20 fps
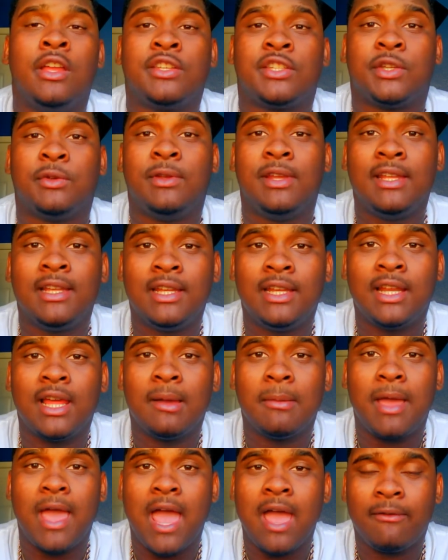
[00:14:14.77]
So we ended
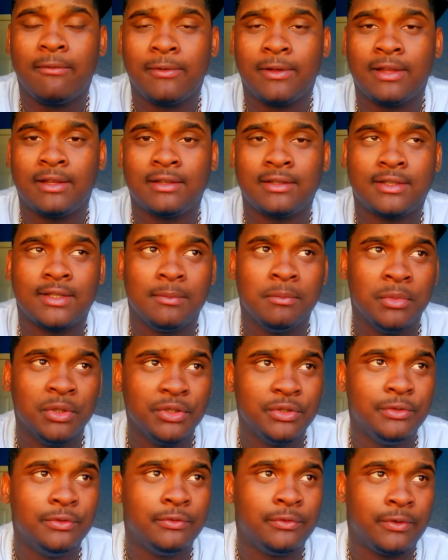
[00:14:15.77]
up having to
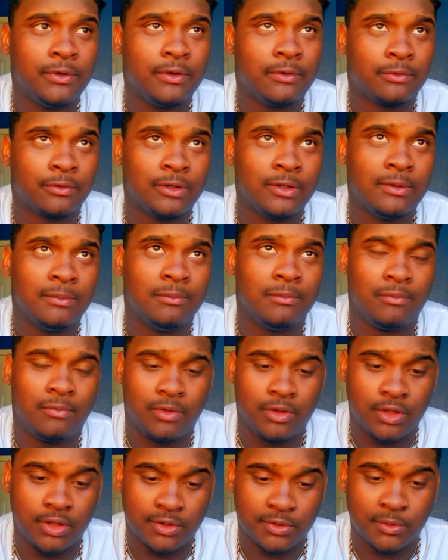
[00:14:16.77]
move from
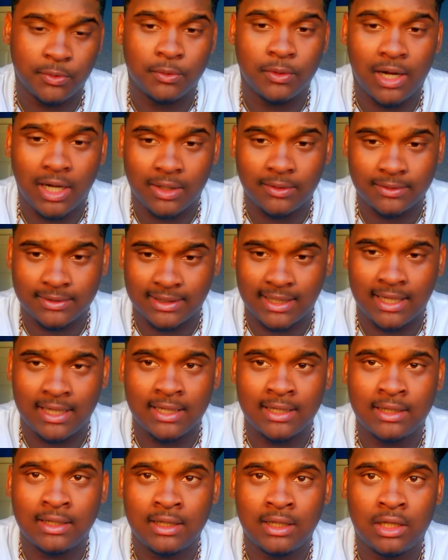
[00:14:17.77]
the school I was
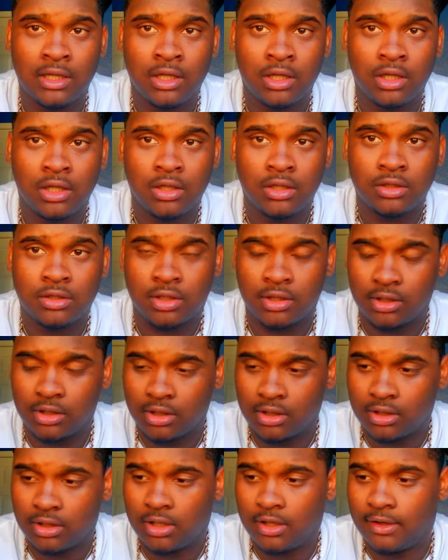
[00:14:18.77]
at
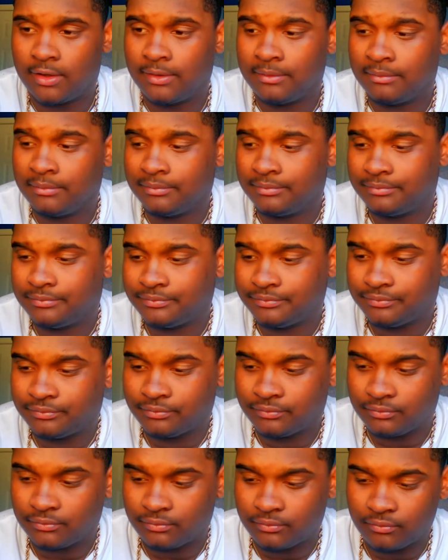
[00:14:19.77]
to
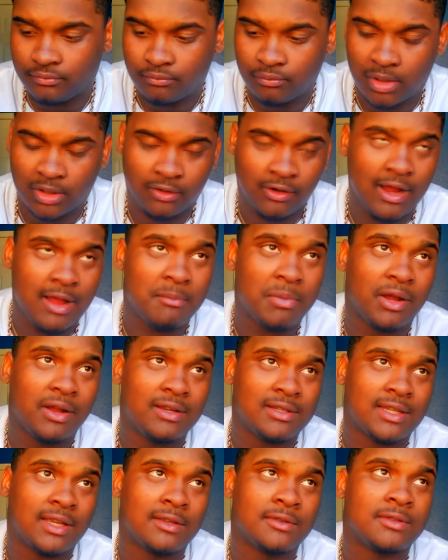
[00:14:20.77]
my
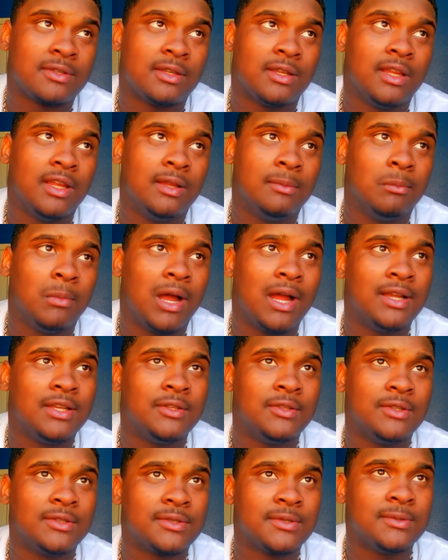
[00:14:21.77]
grandparents' house. And
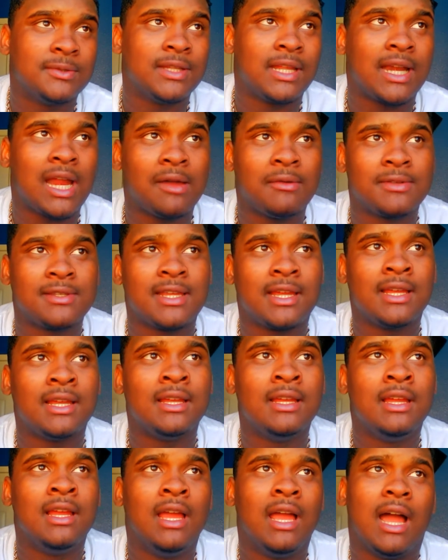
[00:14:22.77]
mind you, the school that I was
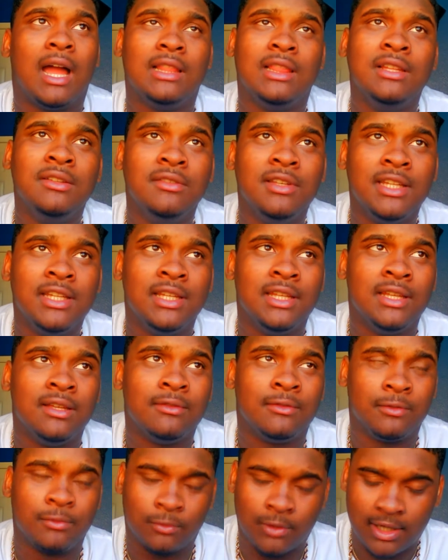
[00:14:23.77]
at, I literally
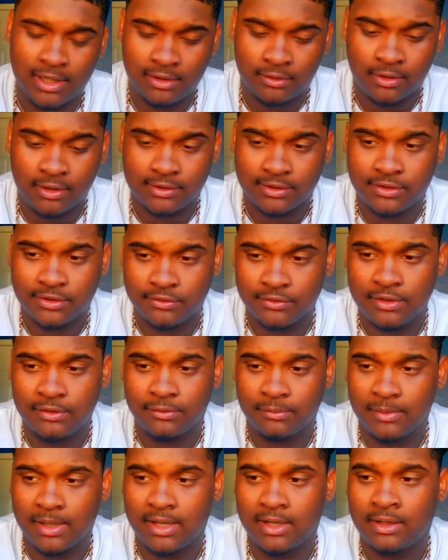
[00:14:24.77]
lived right across the street
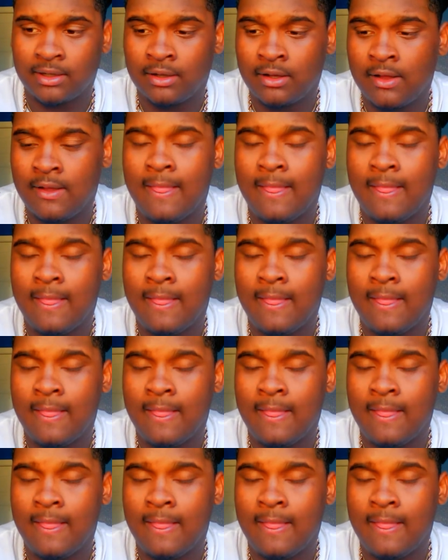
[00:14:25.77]
from there.